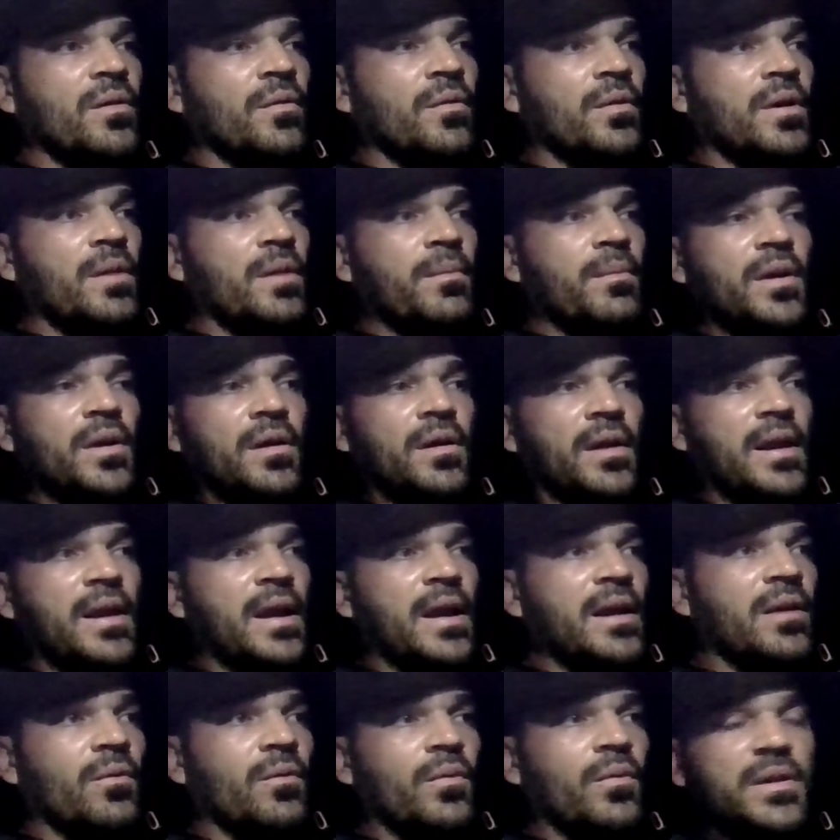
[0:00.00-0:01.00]

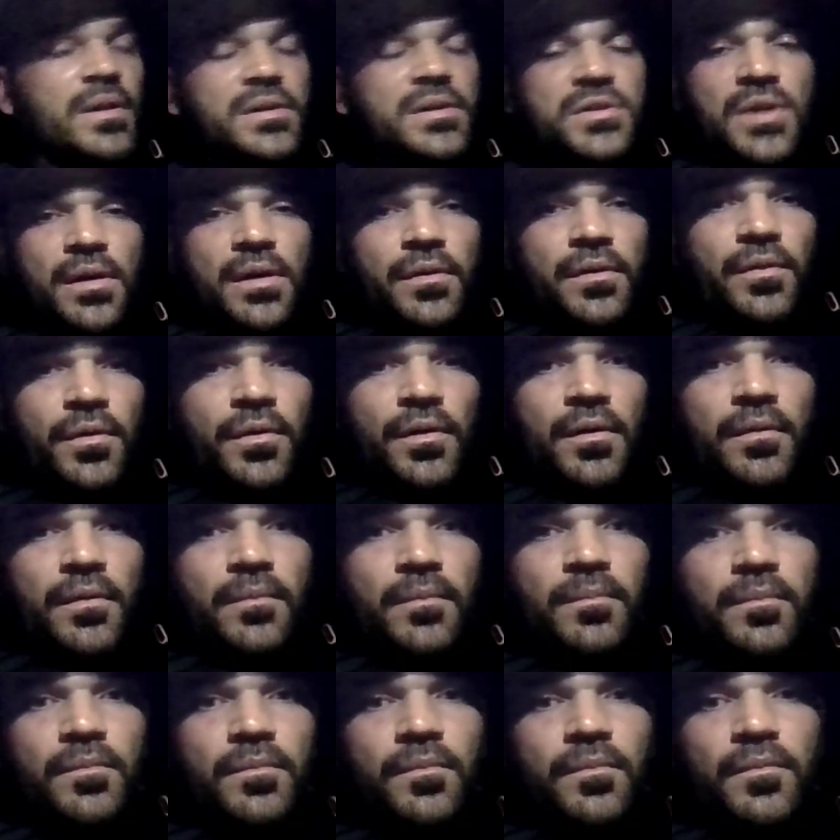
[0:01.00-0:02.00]
communicating with each other
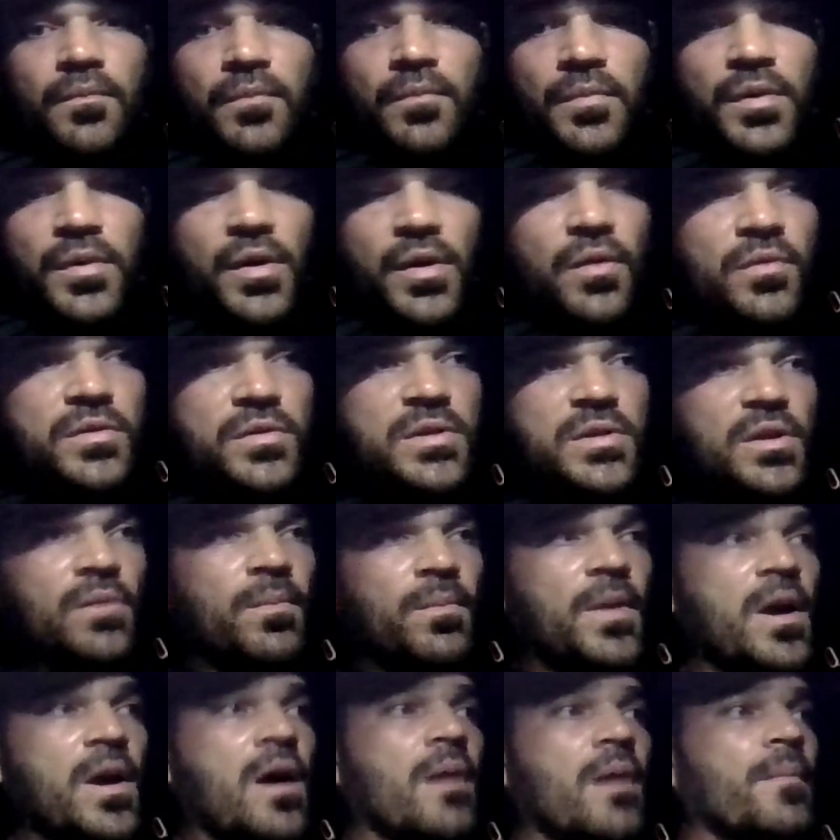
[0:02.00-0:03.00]
on YouTube
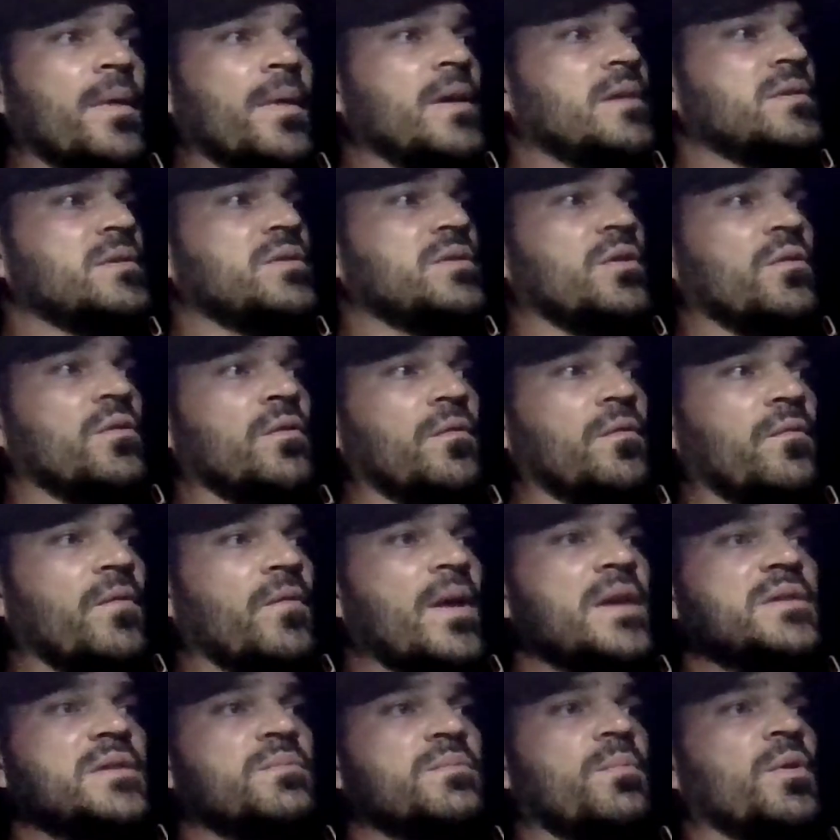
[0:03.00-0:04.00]
comments or
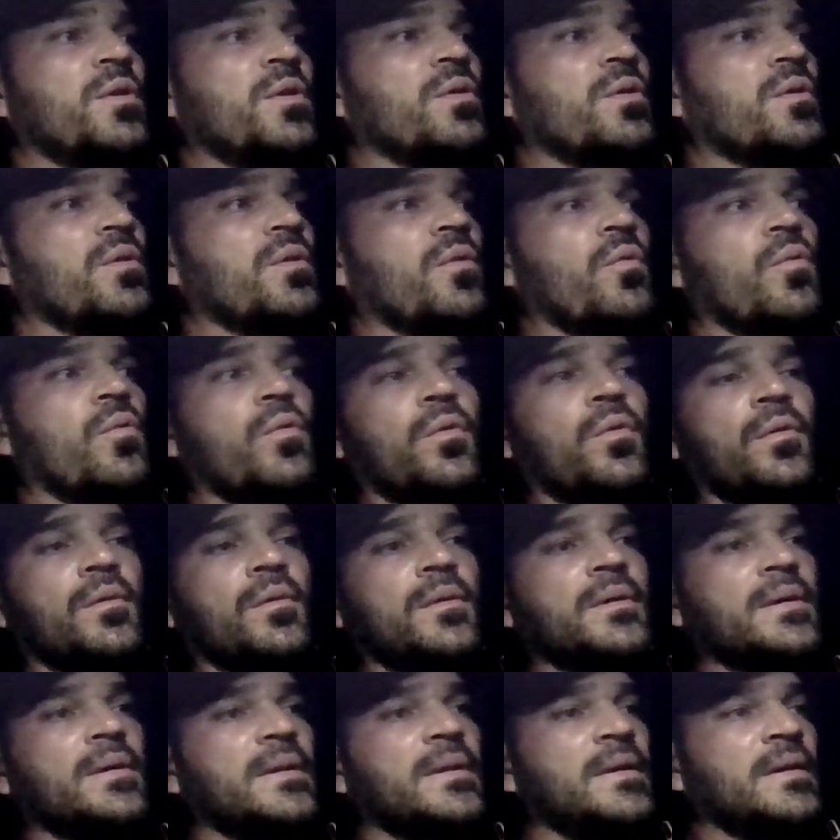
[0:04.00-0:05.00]
Facebook or
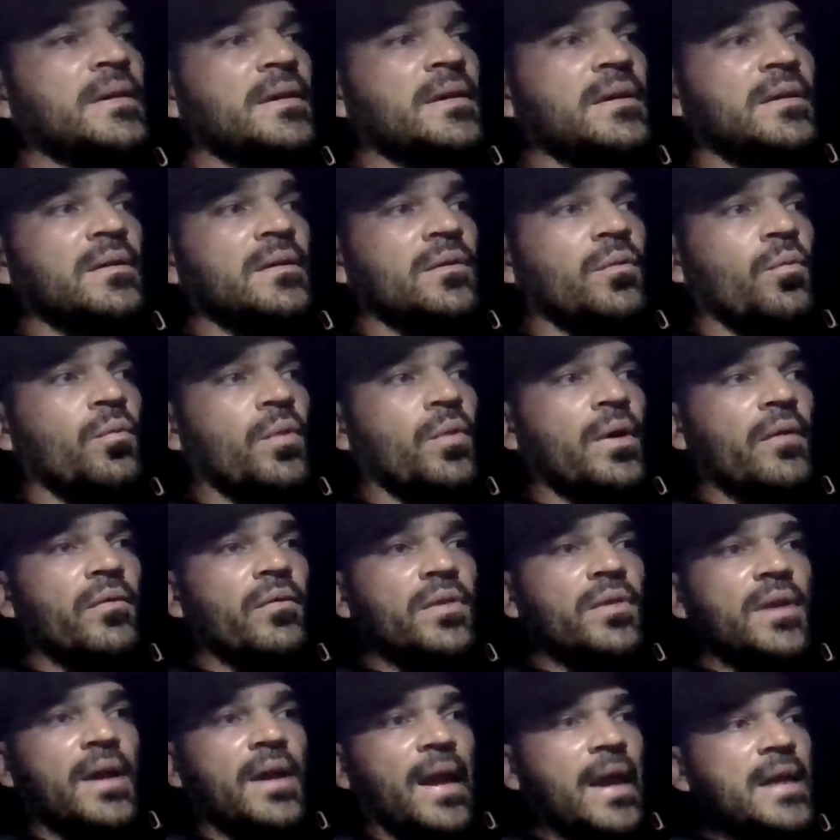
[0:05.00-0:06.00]
whatever
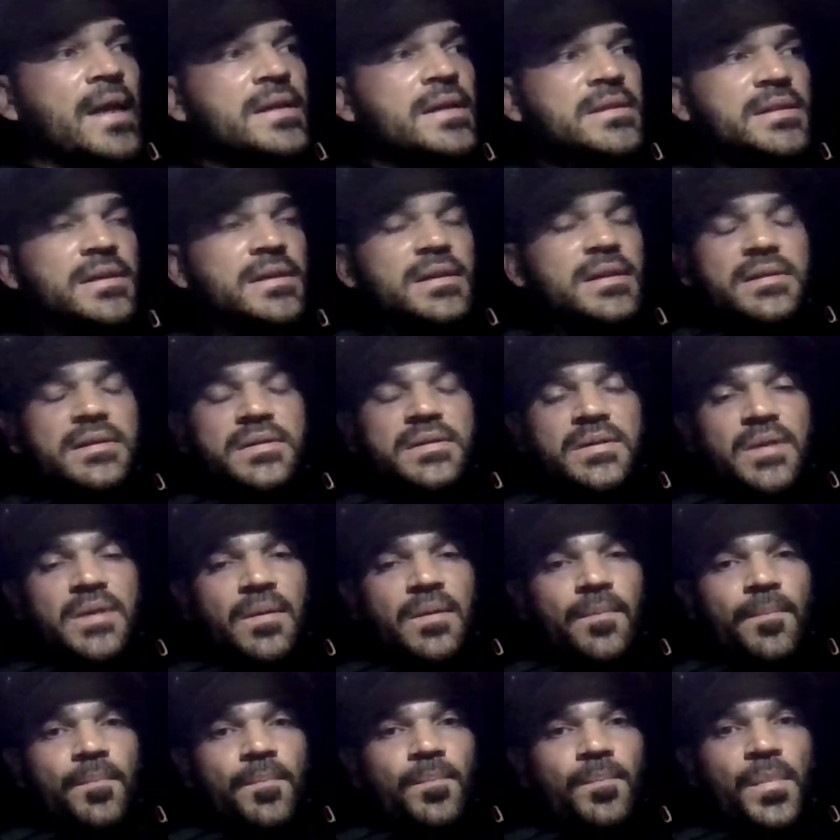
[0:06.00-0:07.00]
the case is,
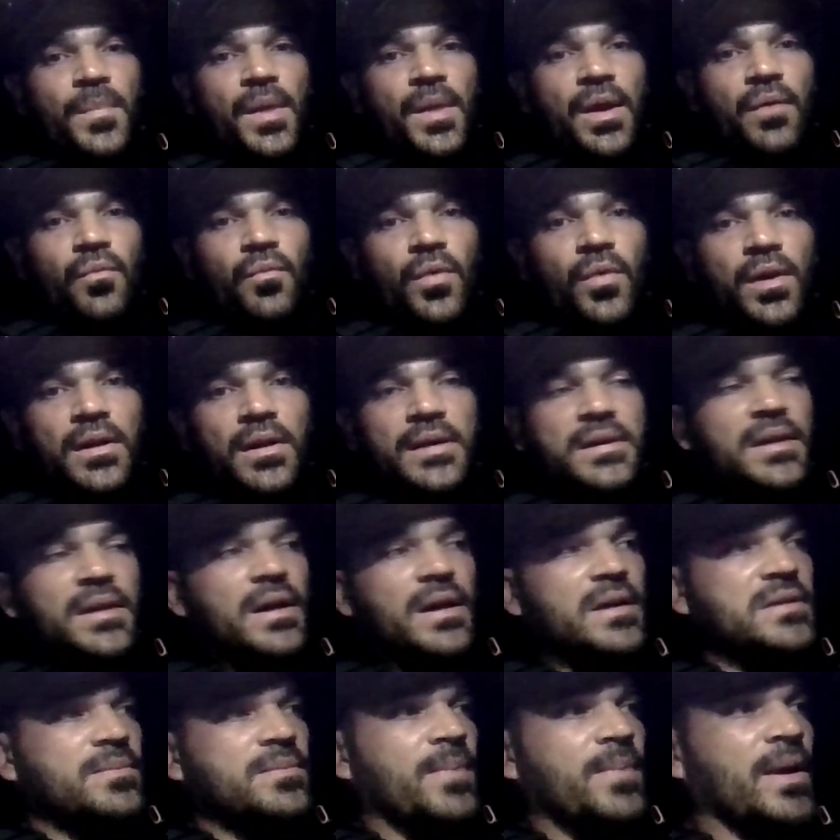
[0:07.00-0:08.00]
it really
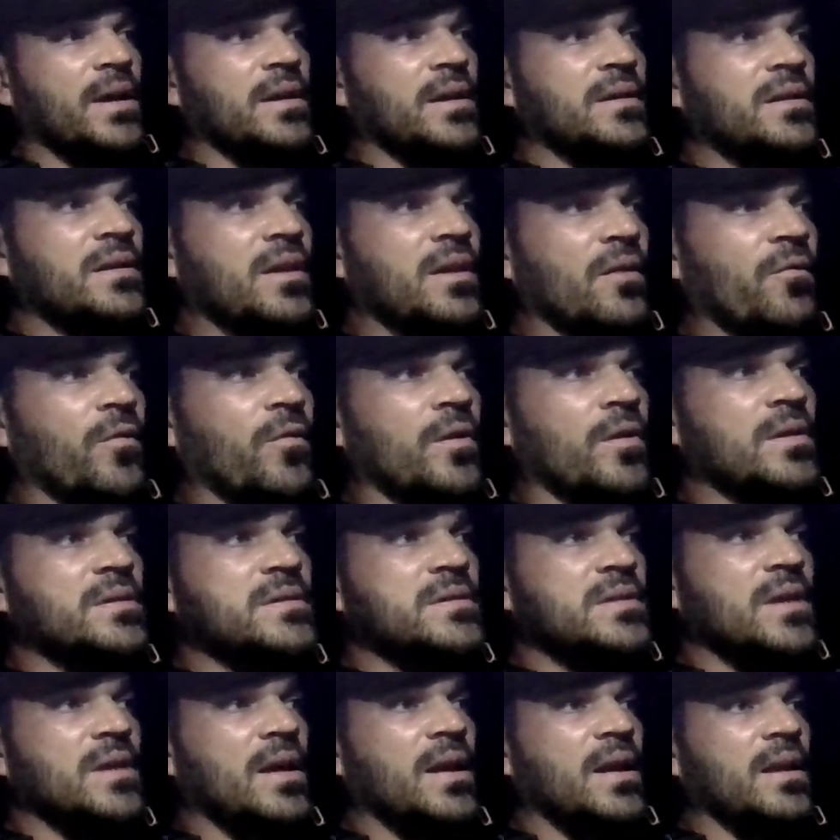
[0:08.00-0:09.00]
does make a
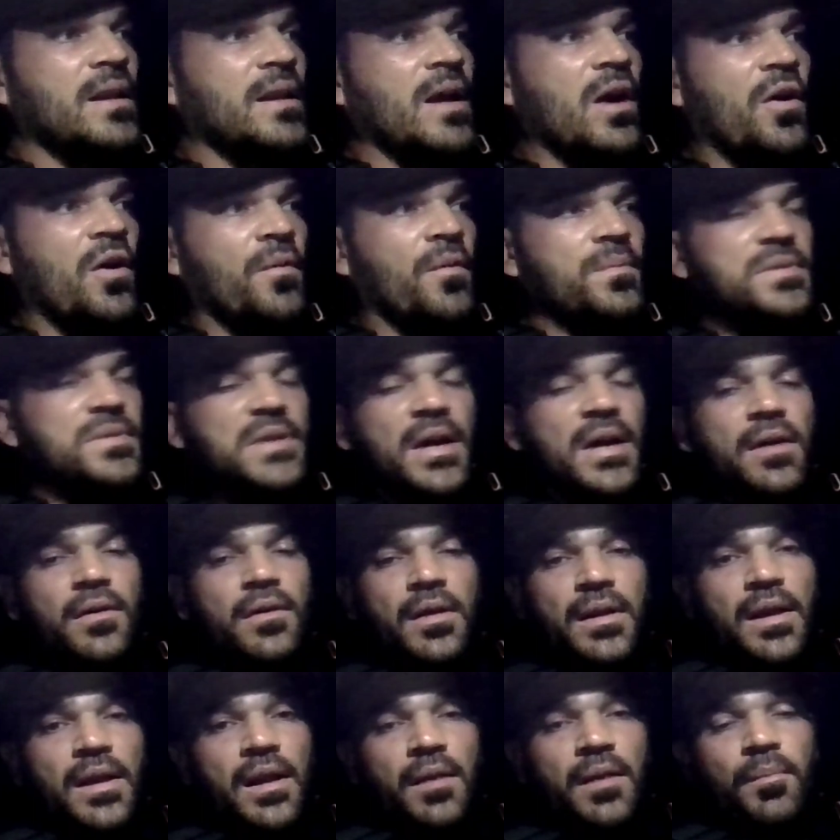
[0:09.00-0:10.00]
difference and helps out a
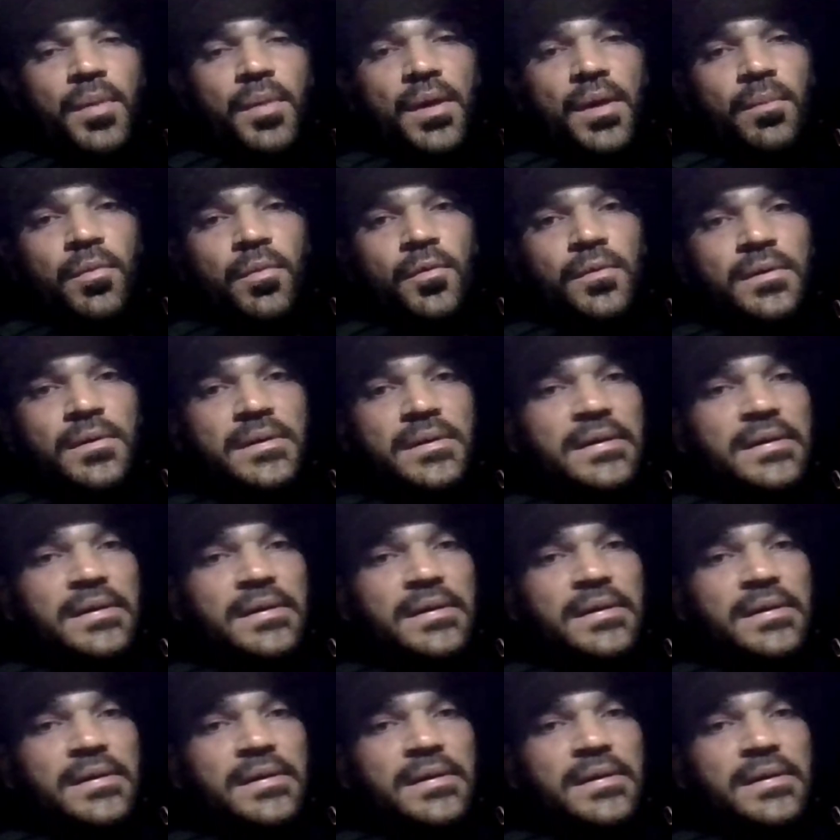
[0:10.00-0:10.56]
lot of people.